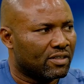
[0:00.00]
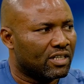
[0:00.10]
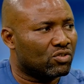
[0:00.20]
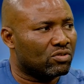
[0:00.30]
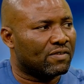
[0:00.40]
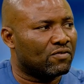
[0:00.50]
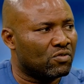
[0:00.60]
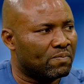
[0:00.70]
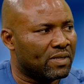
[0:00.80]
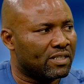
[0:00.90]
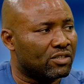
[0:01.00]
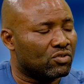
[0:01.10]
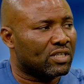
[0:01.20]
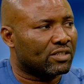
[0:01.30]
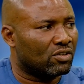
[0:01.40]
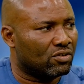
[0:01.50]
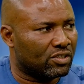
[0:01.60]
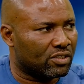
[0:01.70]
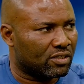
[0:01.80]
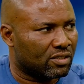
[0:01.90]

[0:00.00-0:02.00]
into development, into technology.